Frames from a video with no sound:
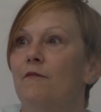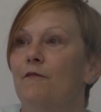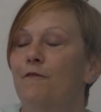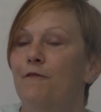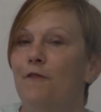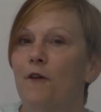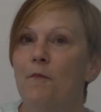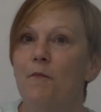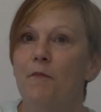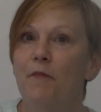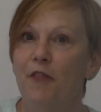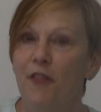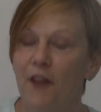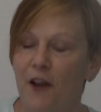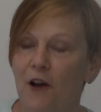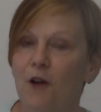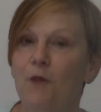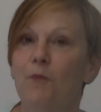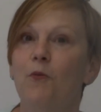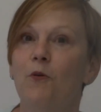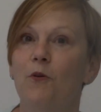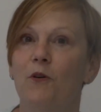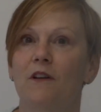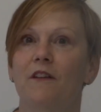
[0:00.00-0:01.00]
from their
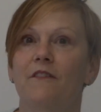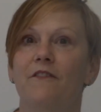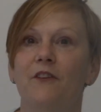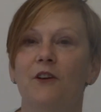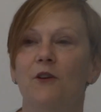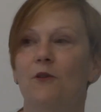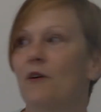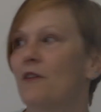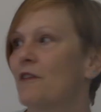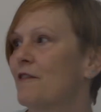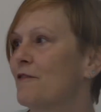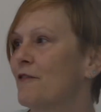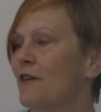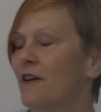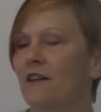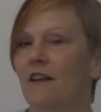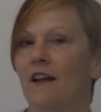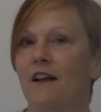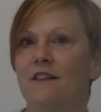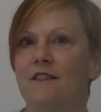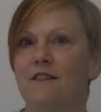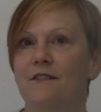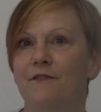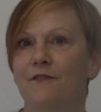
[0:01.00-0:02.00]
point of view on the front
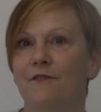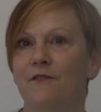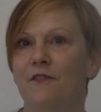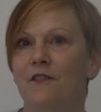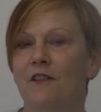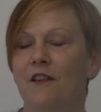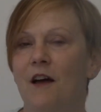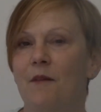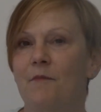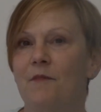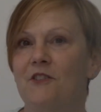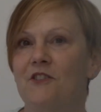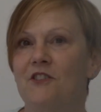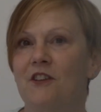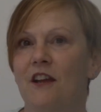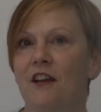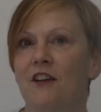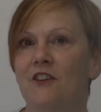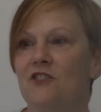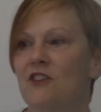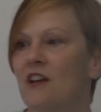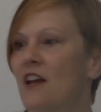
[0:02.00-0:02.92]
lines of climate change.